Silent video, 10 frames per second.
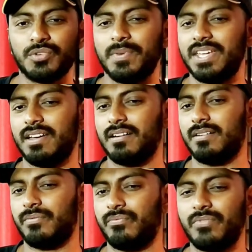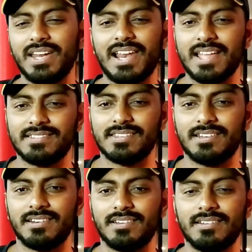to be a
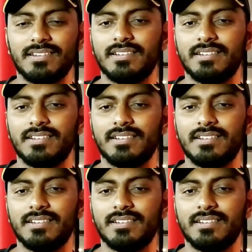freelancer,